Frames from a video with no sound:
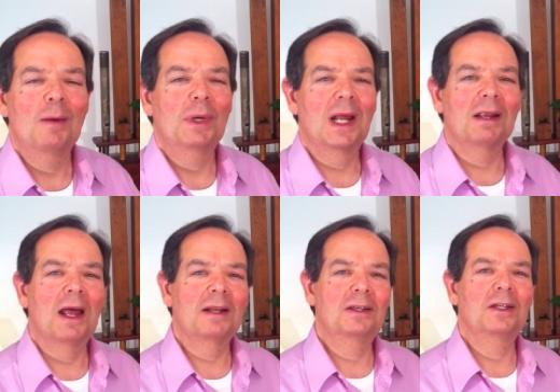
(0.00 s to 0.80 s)
But I'd
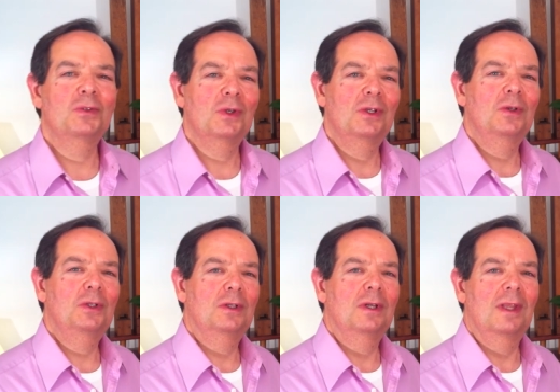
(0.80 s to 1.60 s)
like to
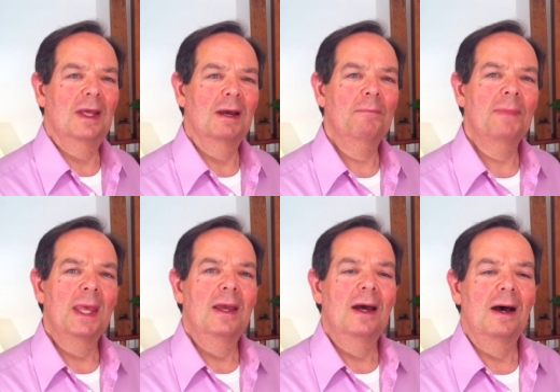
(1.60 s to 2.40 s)
introduce you to them
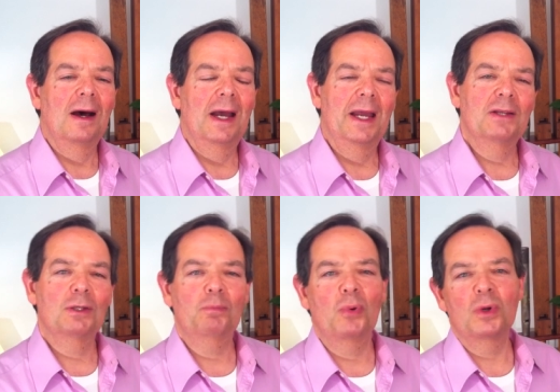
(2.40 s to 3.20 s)

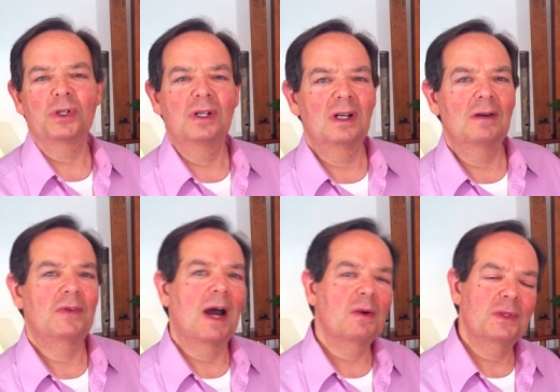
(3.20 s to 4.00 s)
as a portion
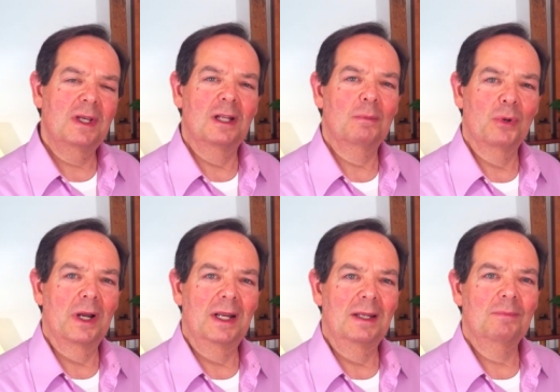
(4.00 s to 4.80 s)
of our
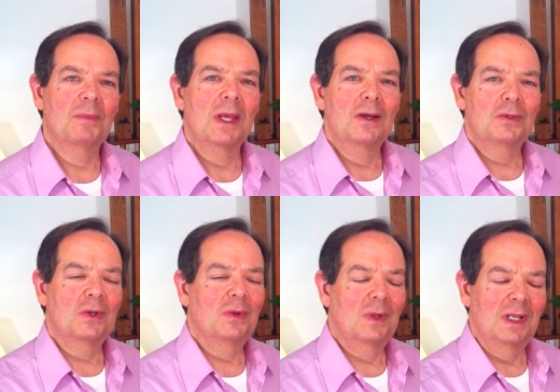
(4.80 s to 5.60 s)
celebrating.
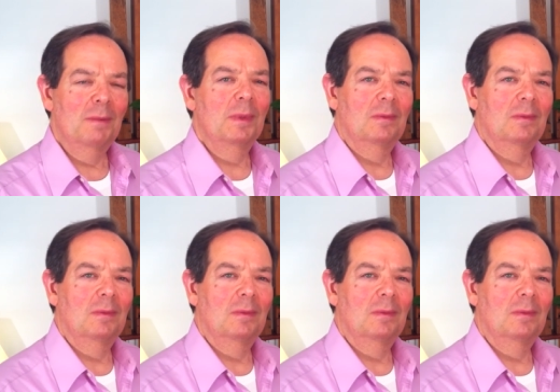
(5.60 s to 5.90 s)
So